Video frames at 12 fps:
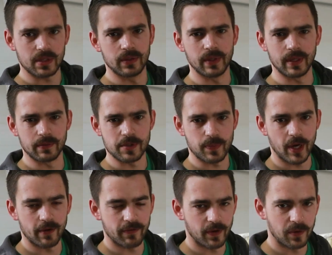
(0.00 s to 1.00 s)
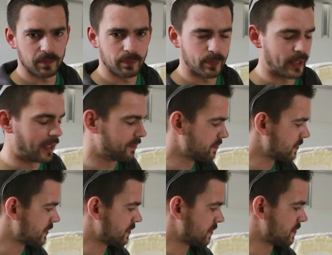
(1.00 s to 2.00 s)
just glued in with spray foam, but
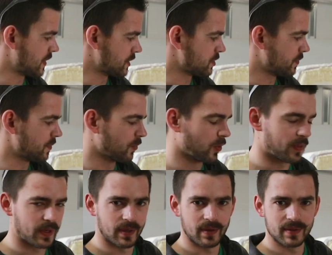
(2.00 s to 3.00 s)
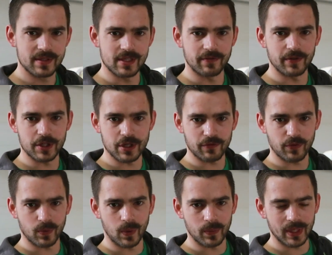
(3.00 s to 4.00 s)
that should be more than sufficient
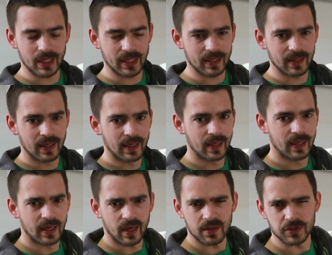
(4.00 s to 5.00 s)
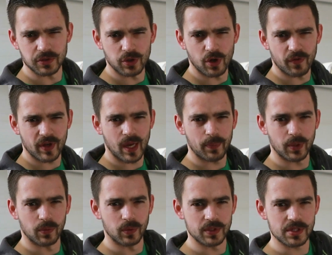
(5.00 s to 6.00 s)
for what we need. I also drove a
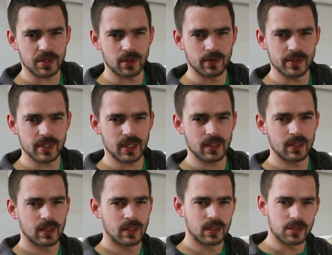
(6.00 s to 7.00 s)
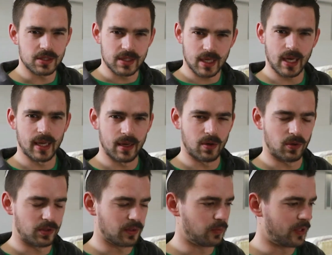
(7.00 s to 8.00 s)
couple of wood screws in just to kind of
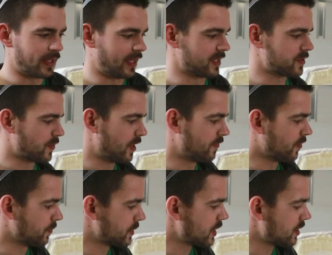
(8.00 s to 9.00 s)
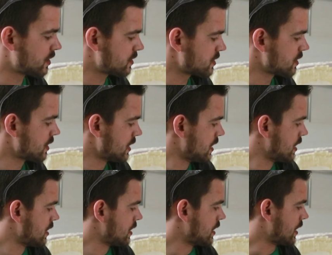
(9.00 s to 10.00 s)
hold them while that spray foam cures.
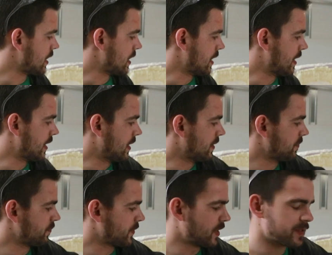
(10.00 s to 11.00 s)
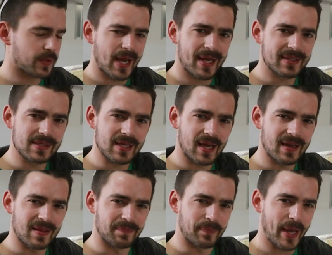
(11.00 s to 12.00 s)
They also act as kind
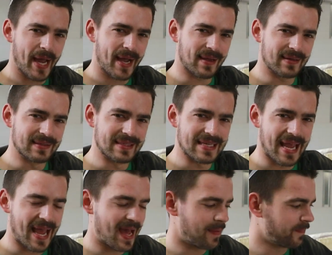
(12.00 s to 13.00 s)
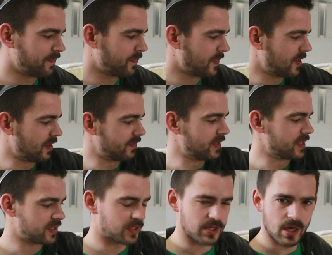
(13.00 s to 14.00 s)
of the back dam of
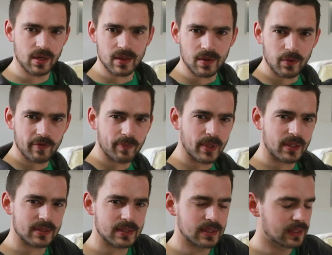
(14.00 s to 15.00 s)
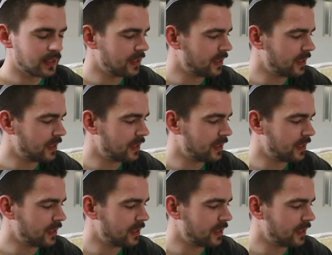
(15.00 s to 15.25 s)
this skirt that we've built.